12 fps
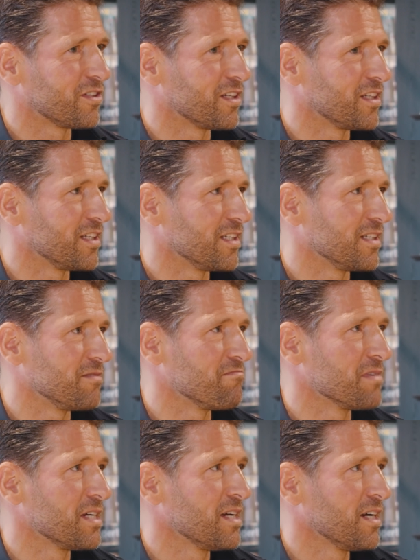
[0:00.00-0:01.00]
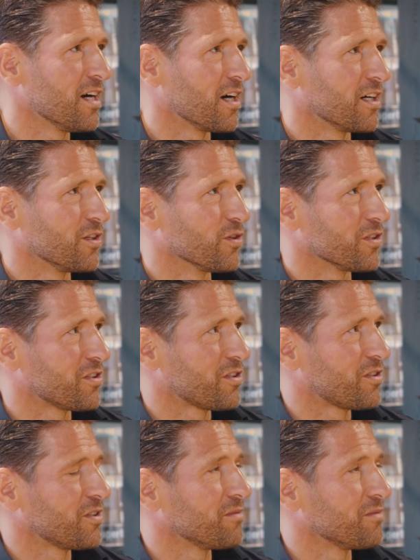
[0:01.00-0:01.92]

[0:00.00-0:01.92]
They are not.